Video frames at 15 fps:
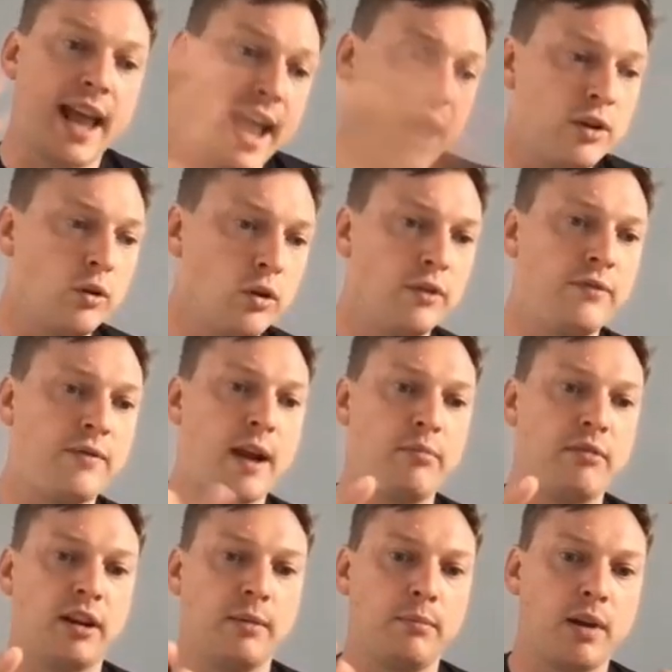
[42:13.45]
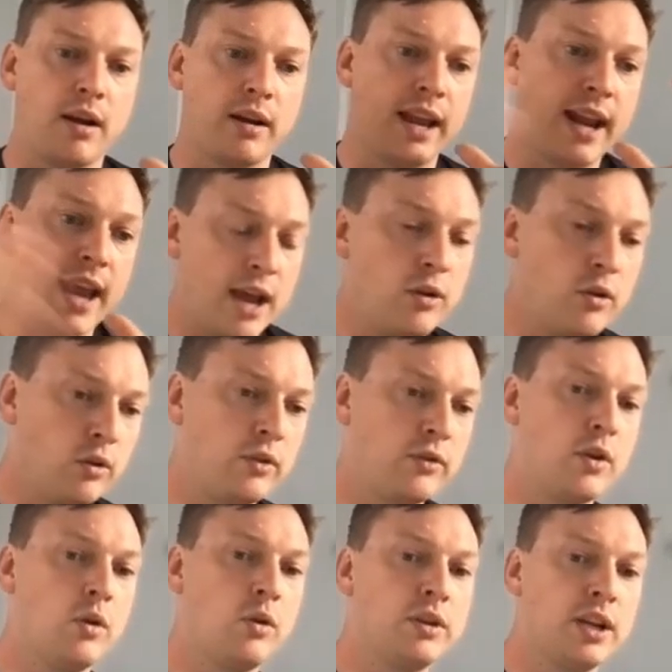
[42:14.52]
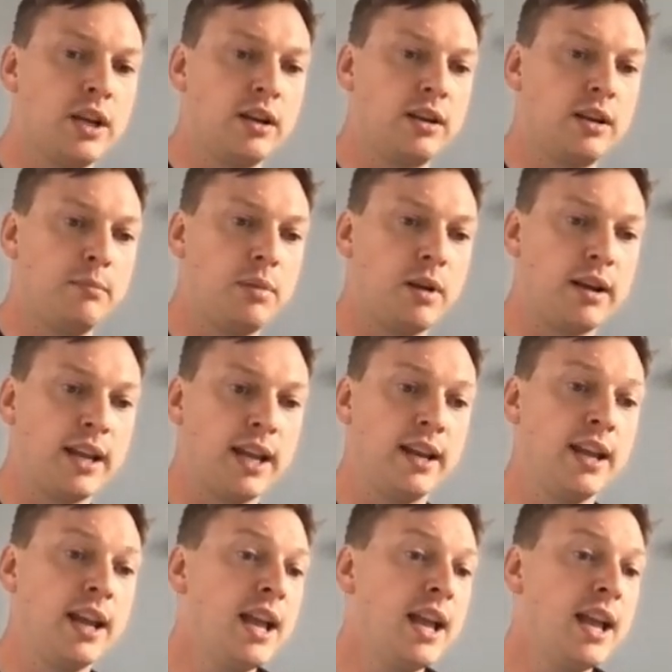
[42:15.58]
and all of Fabric can plug in, and all of Corda can plug in.